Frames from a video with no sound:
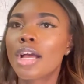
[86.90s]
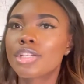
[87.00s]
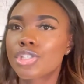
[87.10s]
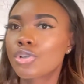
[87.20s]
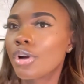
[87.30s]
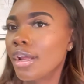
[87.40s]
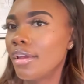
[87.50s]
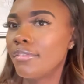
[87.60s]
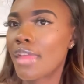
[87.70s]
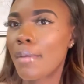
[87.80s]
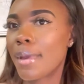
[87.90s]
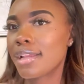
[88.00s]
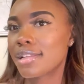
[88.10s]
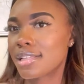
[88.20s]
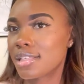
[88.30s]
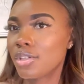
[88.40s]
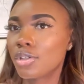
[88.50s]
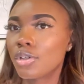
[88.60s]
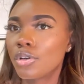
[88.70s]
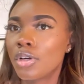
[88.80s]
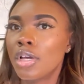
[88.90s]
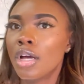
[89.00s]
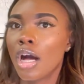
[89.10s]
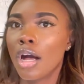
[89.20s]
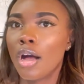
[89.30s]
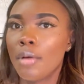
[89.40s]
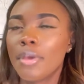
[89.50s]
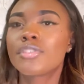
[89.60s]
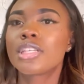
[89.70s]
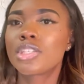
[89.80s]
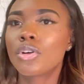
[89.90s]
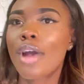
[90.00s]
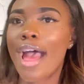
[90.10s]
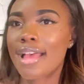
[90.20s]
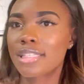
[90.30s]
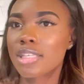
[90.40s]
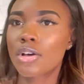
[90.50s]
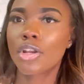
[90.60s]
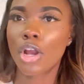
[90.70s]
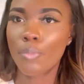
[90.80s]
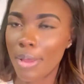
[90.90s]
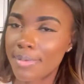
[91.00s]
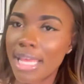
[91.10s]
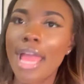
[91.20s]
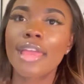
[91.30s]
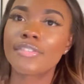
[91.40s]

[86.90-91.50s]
sure if that page is still, if she still has these on her website.